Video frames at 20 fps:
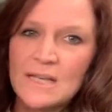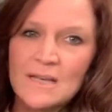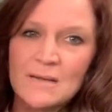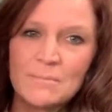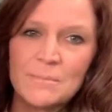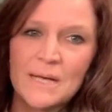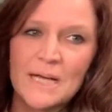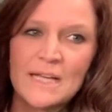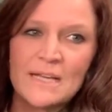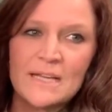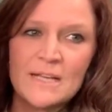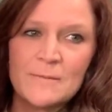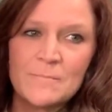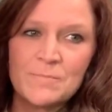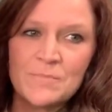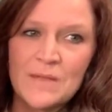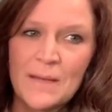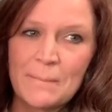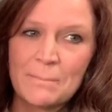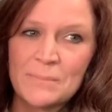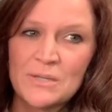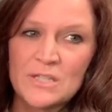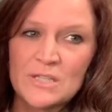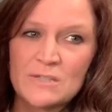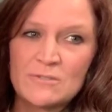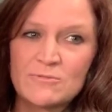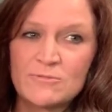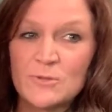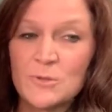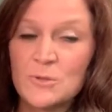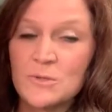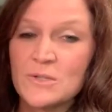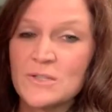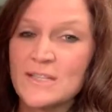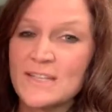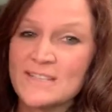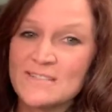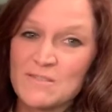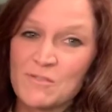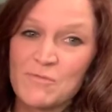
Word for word: but number four is a